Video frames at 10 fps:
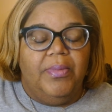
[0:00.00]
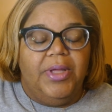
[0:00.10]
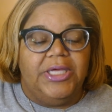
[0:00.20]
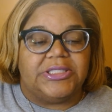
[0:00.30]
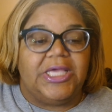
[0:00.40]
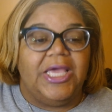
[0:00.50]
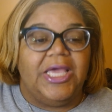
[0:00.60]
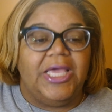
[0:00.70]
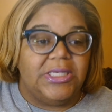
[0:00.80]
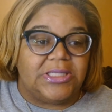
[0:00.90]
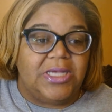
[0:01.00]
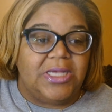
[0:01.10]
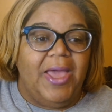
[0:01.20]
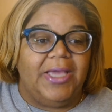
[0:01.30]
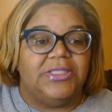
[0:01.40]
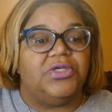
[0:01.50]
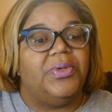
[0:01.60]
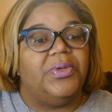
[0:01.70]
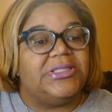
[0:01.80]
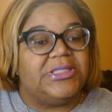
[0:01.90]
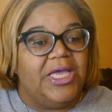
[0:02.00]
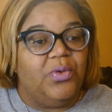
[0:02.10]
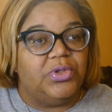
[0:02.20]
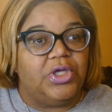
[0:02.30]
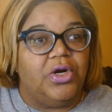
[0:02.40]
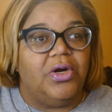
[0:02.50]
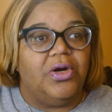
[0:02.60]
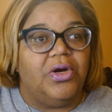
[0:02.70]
his cancer has come back. So he's staying with her,